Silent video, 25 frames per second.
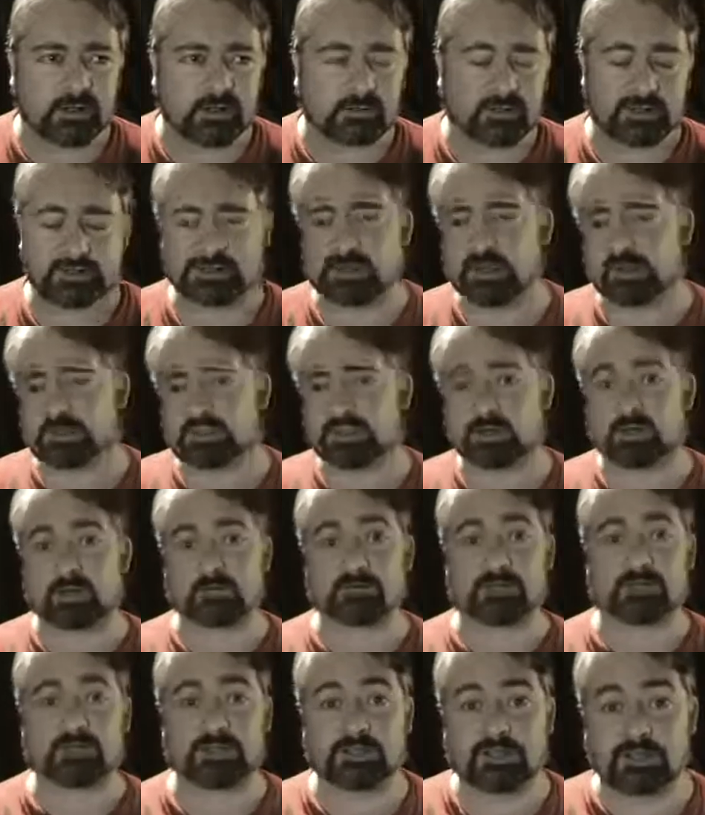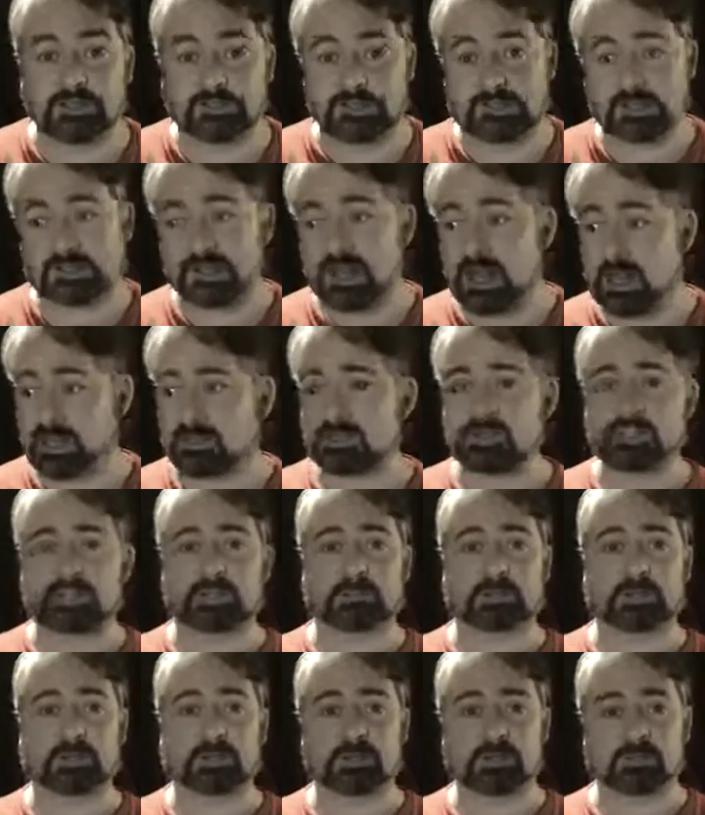Well, it's only $250 Australian. That's
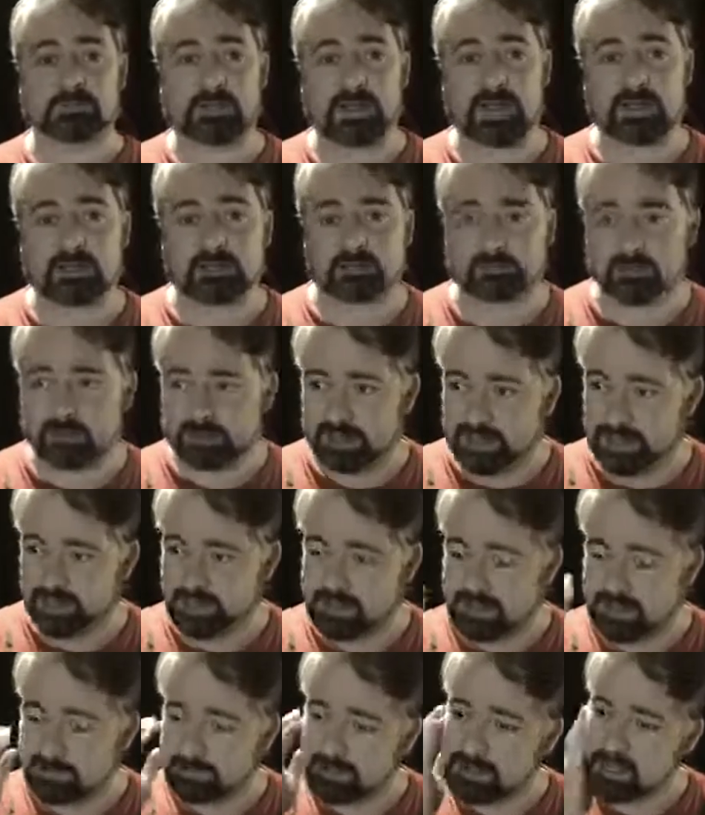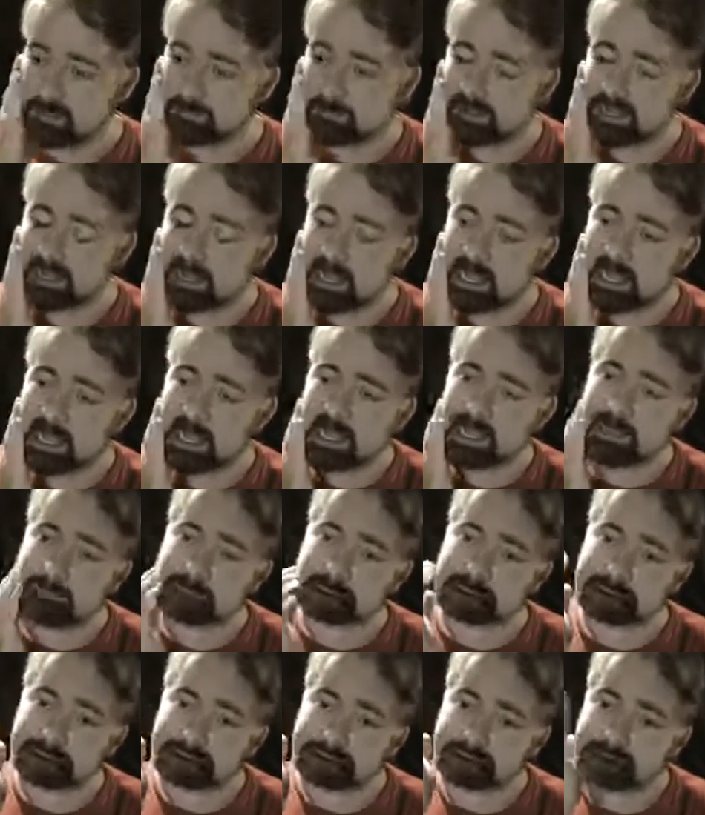a pretty good bargain for an 8GB
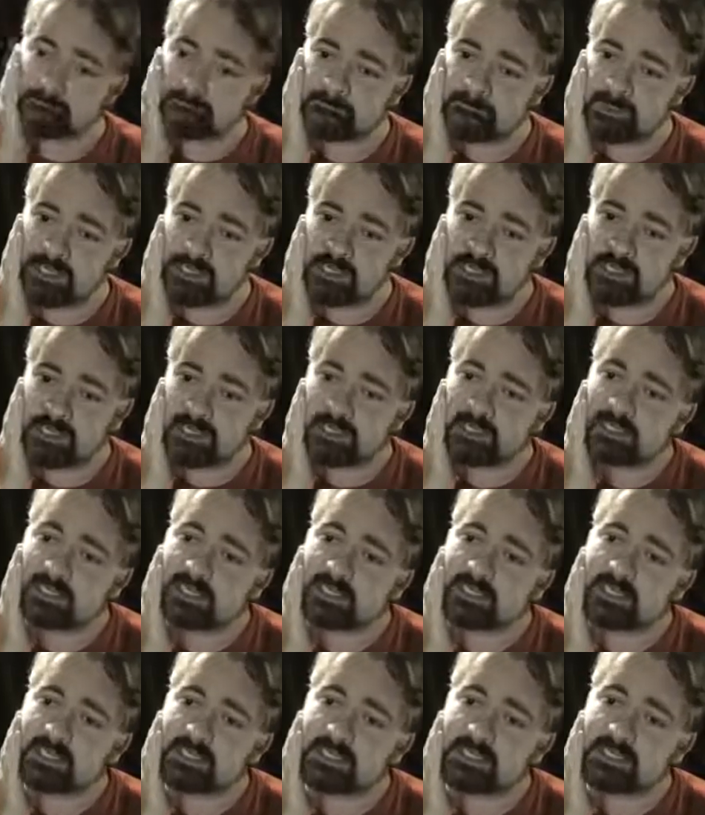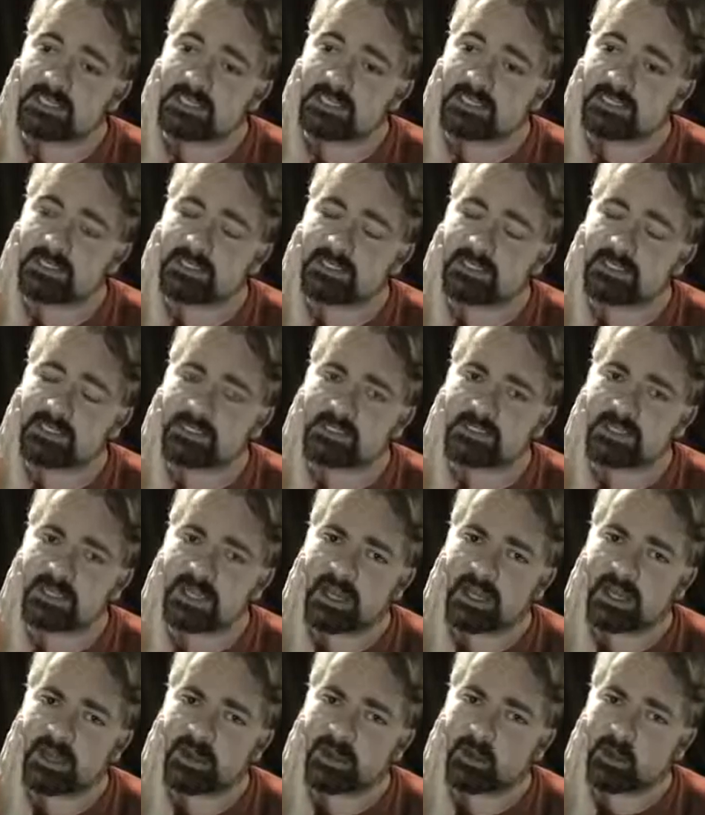one. Still
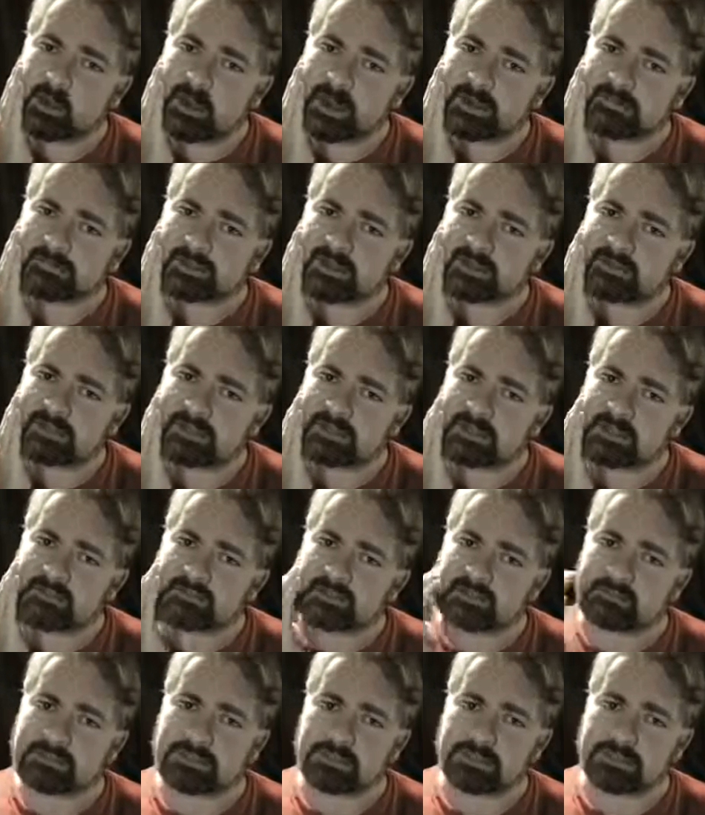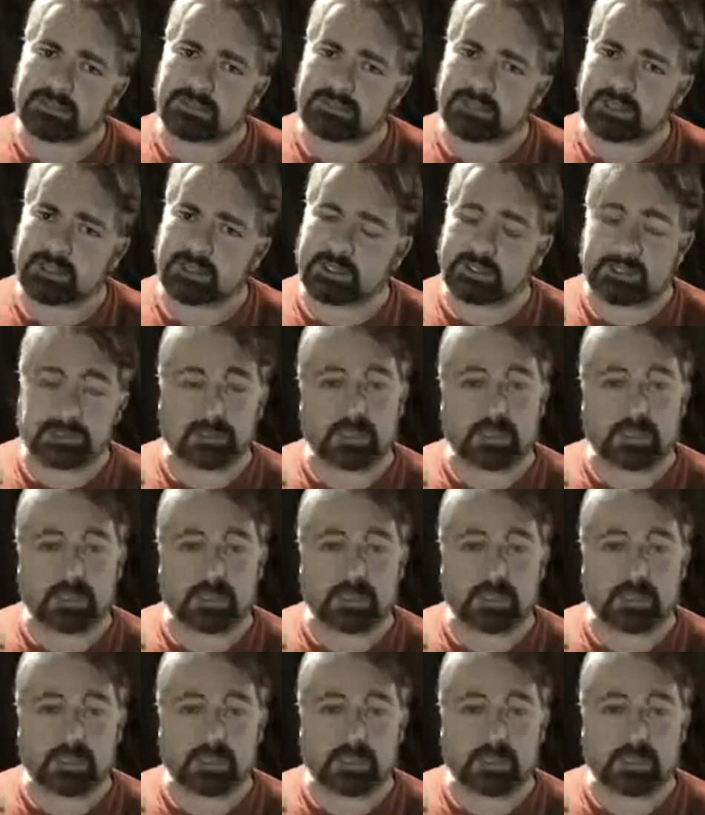can't quite bring myself to pull the trigger.